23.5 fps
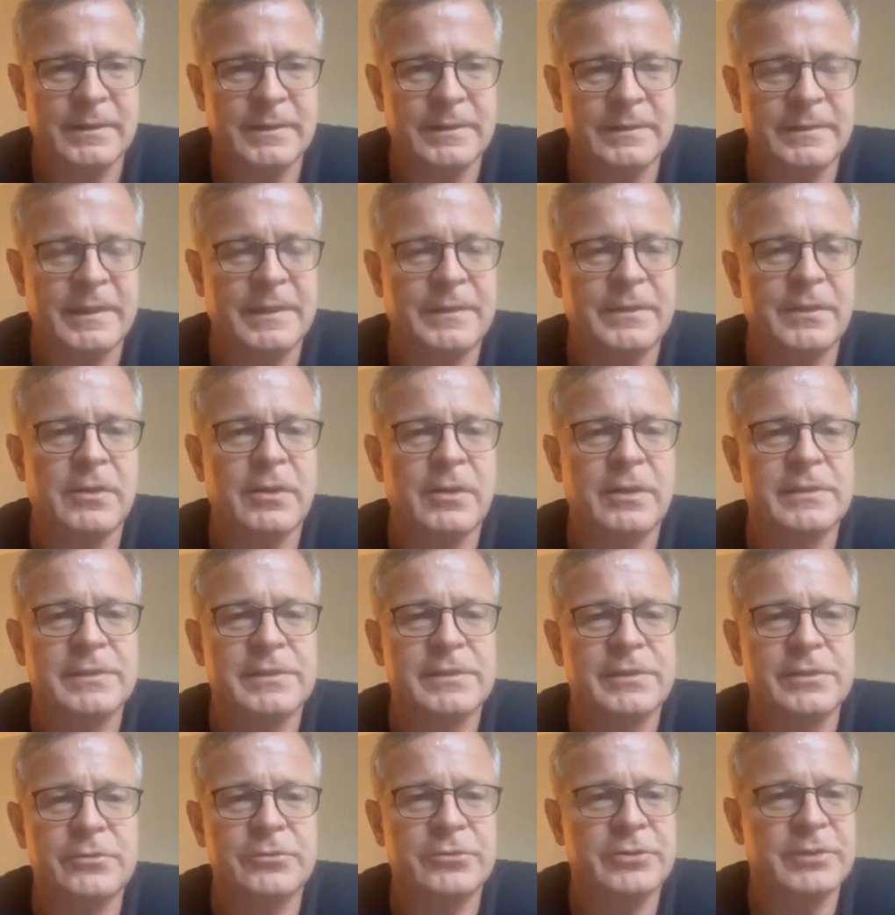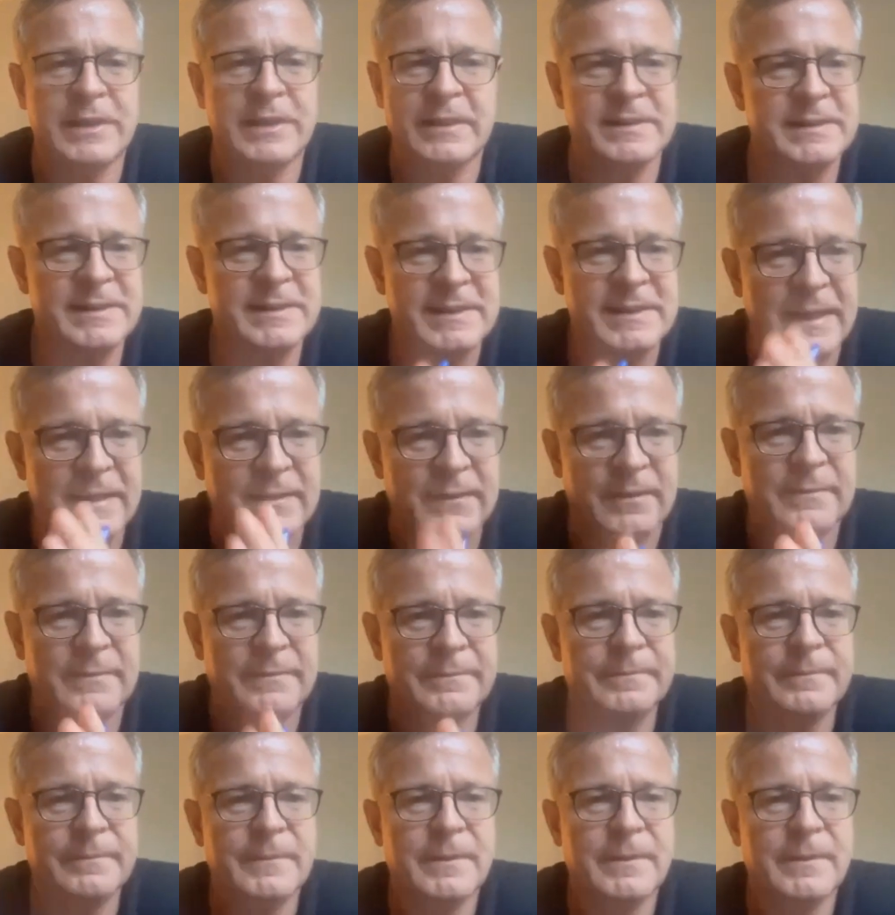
the Constitution can settle